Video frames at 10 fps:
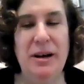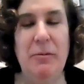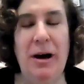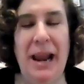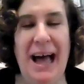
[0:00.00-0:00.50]
I
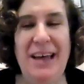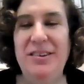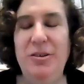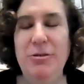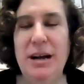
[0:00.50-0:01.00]
want to
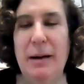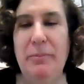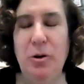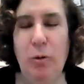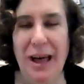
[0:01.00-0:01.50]
ask you a
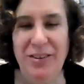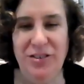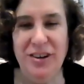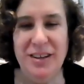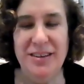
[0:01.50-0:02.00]
couple
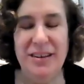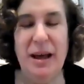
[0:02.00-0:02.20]
questions